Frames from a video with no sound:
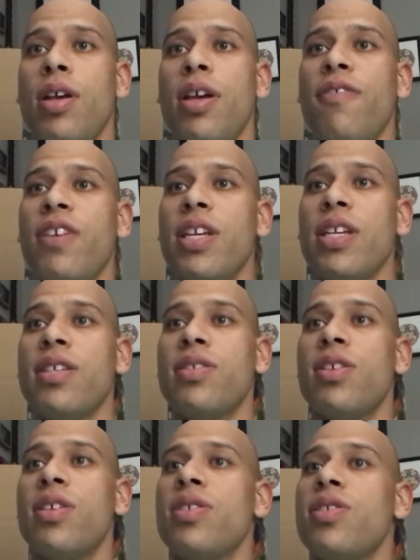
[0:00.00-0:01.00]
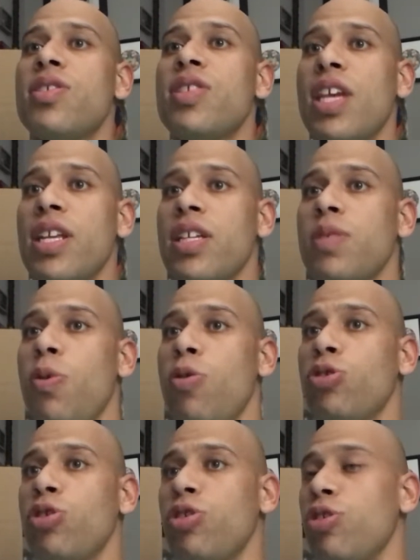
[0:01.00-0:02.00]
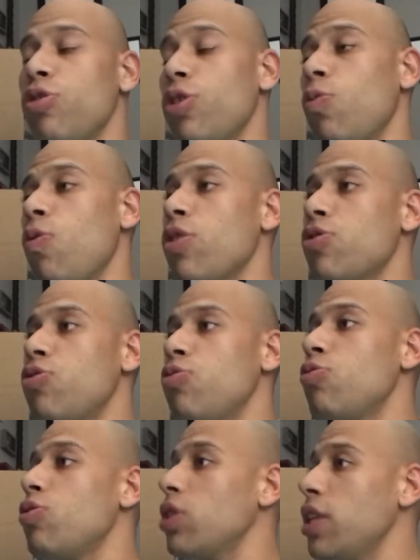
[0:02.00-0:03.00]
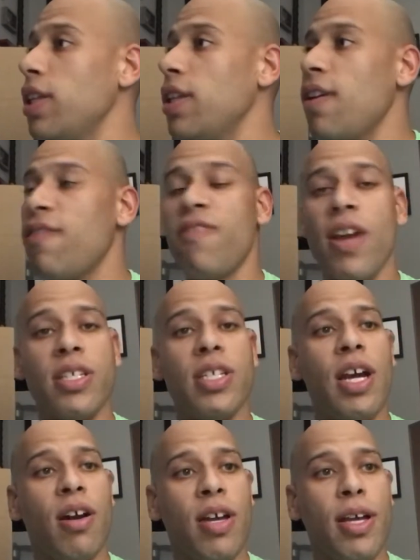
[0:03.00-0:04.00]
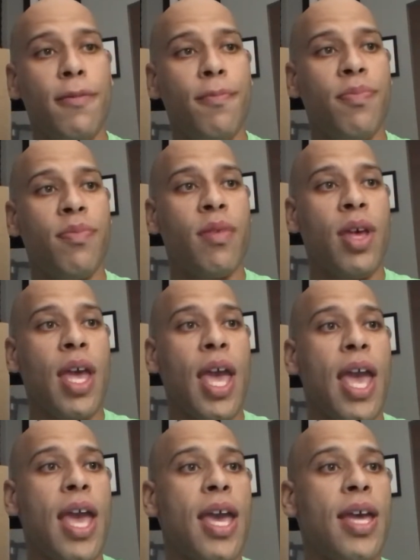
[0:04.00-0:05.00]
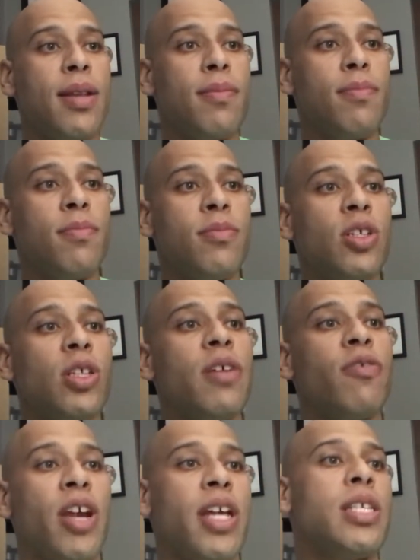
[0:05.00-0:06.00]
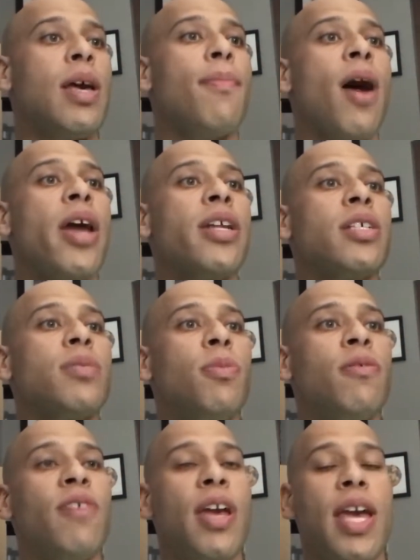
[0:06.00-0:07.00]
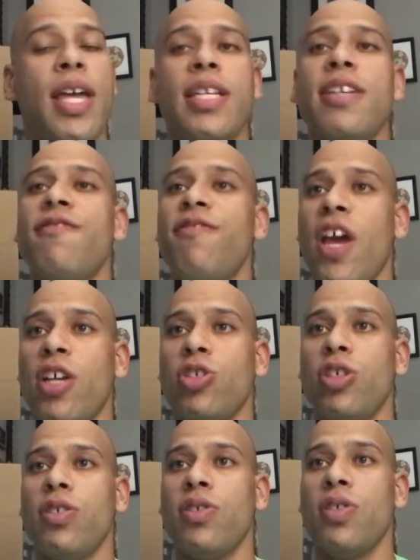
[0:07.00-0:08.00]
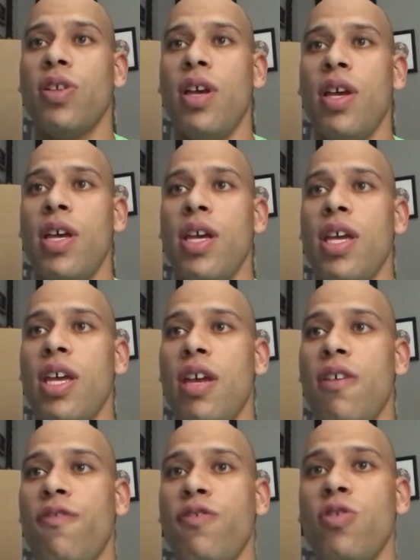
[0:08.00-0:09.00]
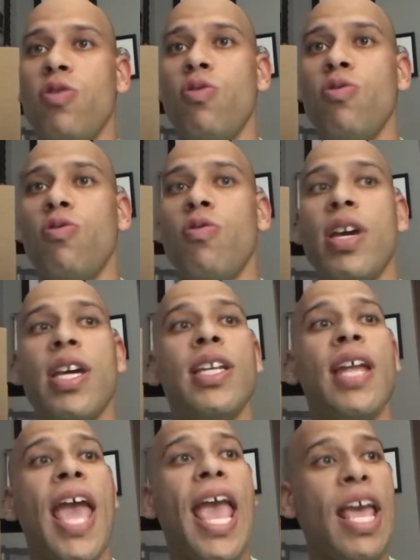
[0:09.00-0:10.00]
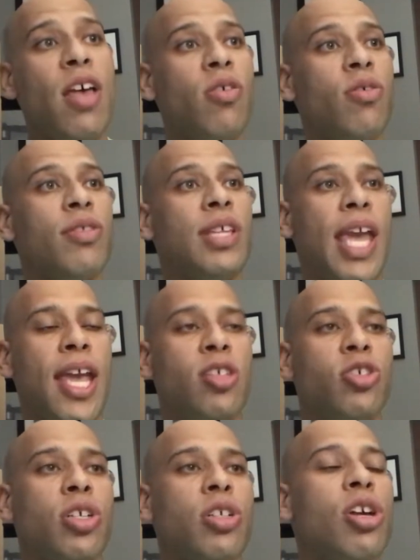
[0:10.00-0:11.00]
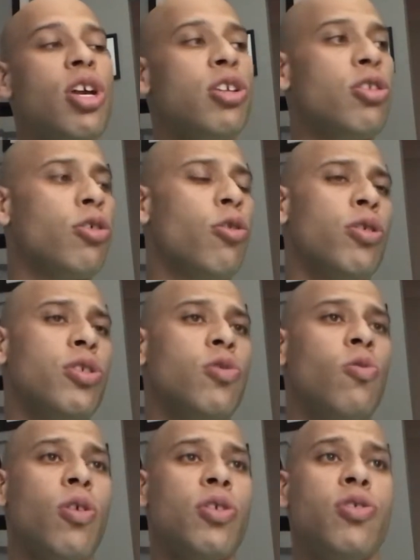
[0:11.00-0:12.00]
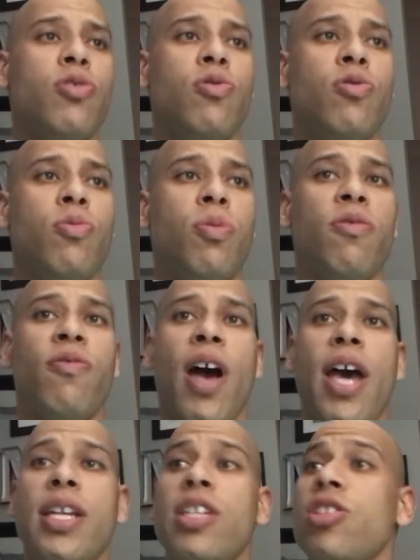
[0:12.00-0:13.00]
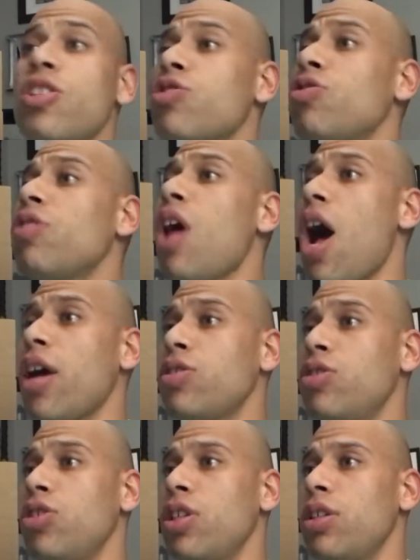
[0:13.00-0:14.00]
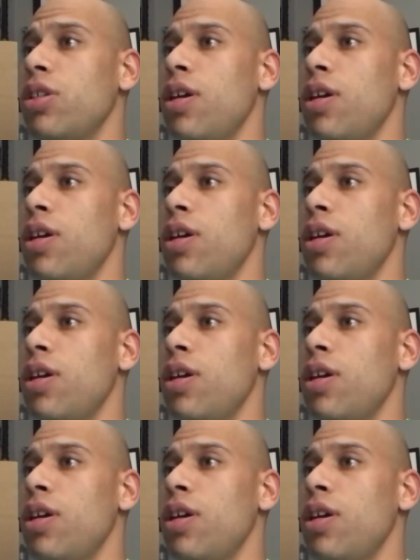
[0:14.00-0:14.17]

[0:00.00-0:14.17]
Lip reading: If it is skin exposure, you're going to want to clean the affected area and deliver antibiotics to prevent any infections. If you inhale the agent, you're going to want to provide additional oxygen.